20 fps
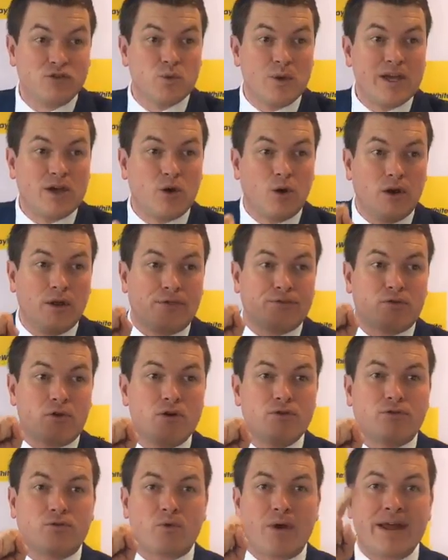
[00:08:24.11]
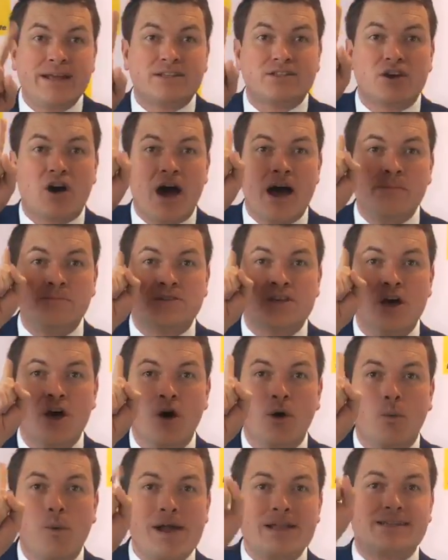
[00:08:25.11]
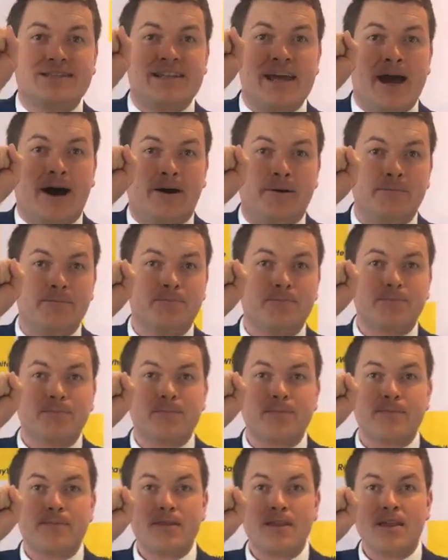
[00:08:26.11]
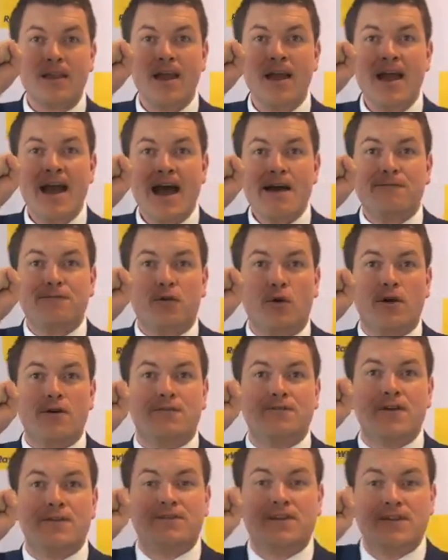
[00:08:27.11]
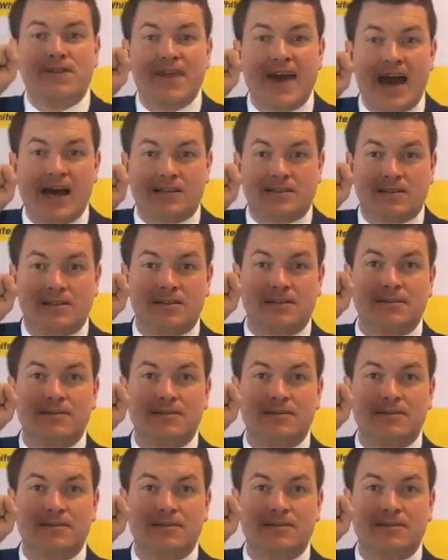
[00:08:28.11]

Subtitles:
We call it through 3 times, once now. At $450,000.